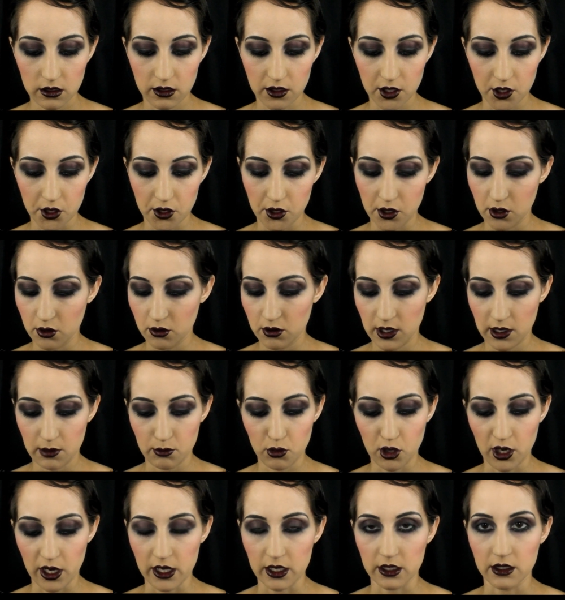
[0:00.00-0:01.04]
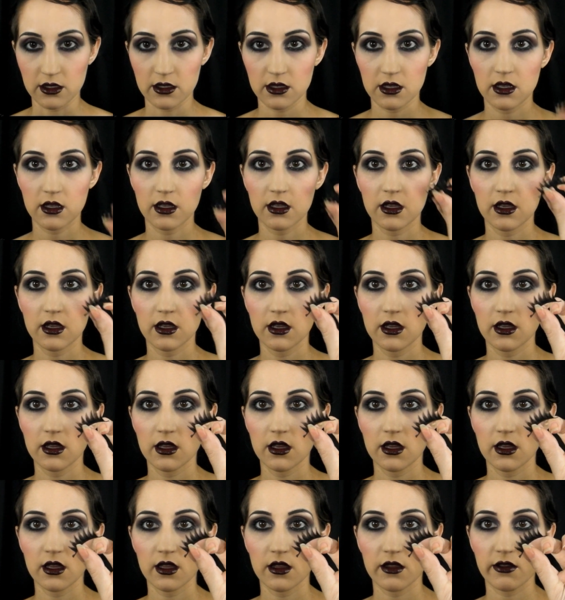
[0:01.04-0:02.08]
They're no name brand.
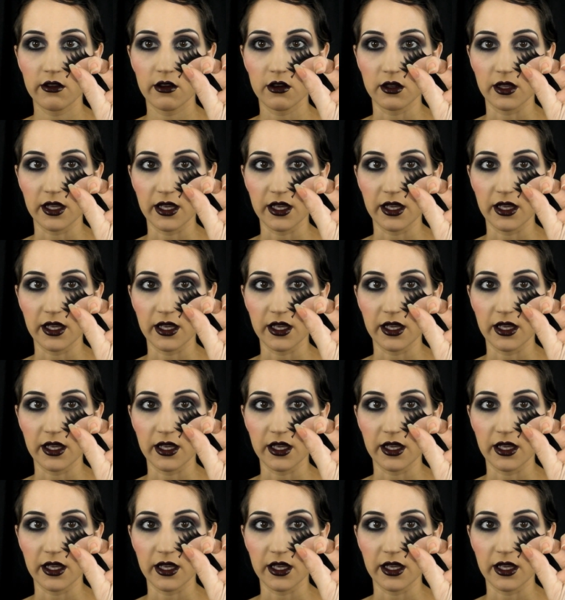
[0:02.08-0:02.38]
They're